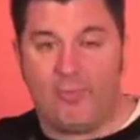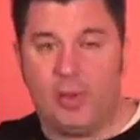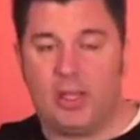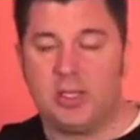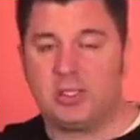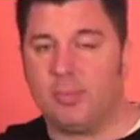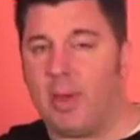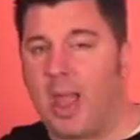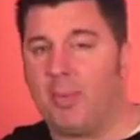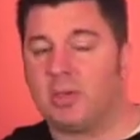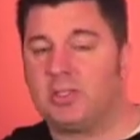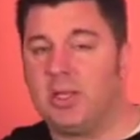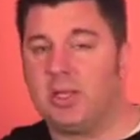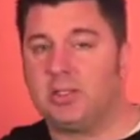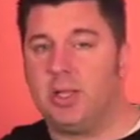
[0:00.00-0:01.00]
Because the Bible
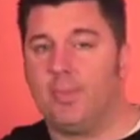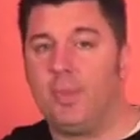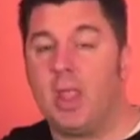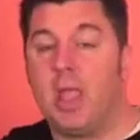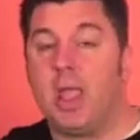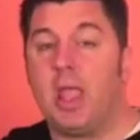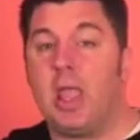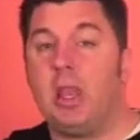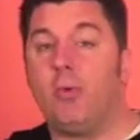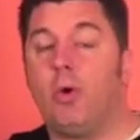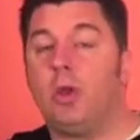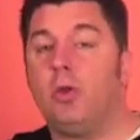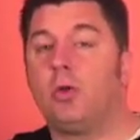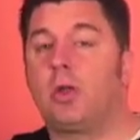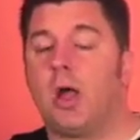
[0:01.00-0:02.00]
says that
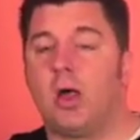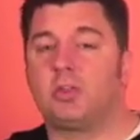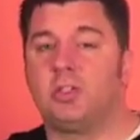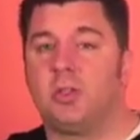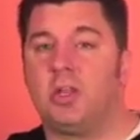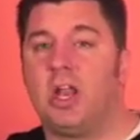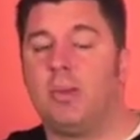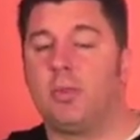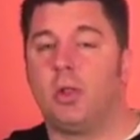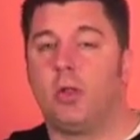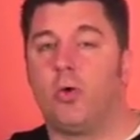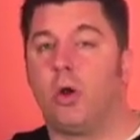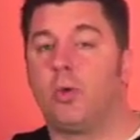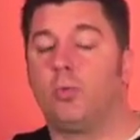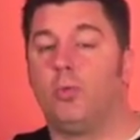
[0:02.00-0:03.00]
anyone who calls on the name of the
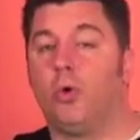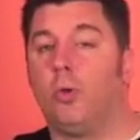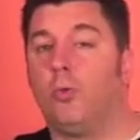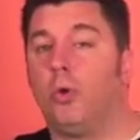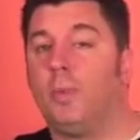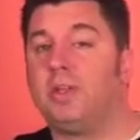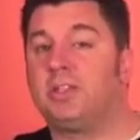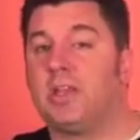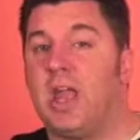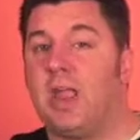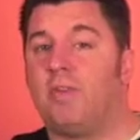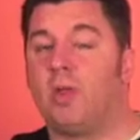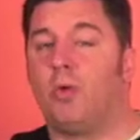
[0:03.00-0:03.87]
Lord will be saved.